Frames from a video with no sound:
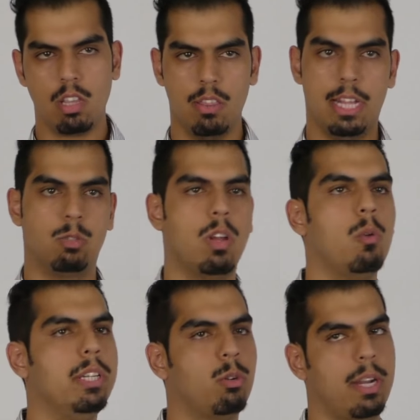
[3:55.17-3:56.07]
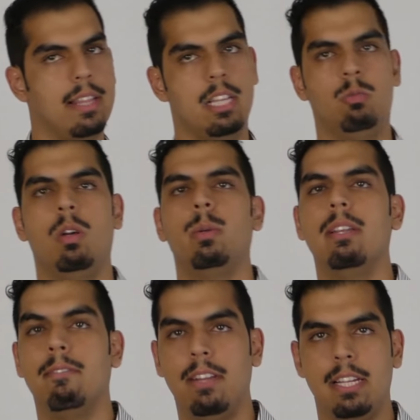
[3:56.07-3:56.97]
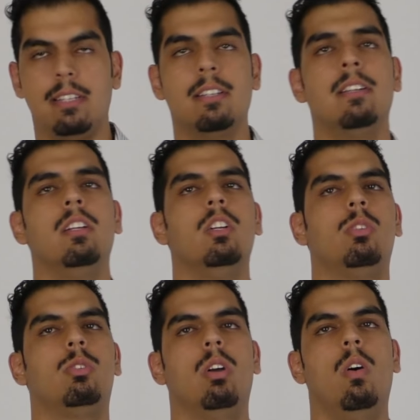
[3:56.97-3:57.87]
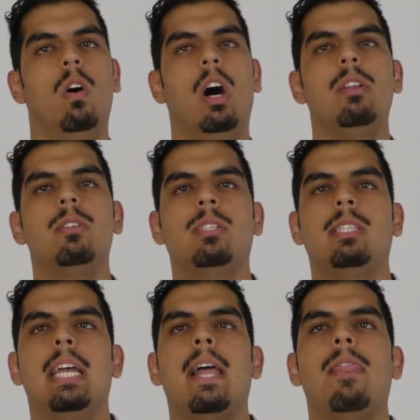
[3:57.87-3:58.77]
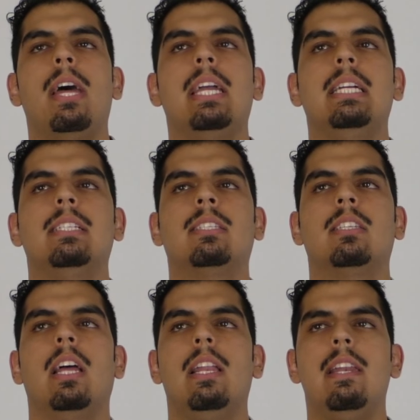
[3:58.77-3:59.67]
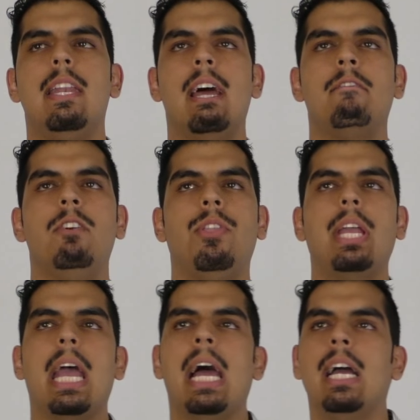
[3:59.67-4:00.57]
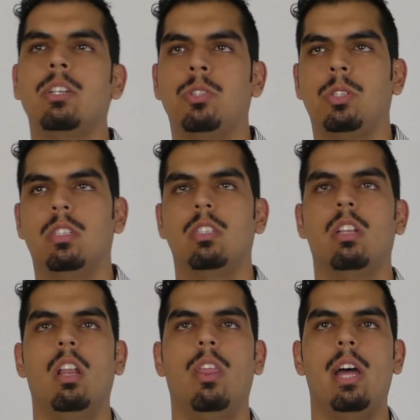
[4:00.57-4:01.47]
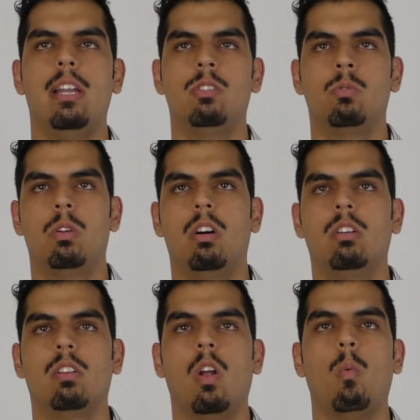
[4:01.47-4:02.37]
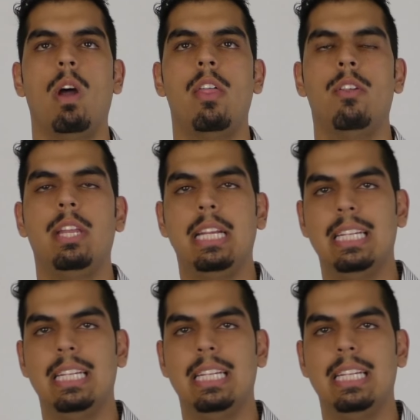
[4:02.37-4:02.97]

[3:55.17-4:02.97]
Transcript: That's why we create, that's why we invent. So understand that it's never the action that is wrong, rather the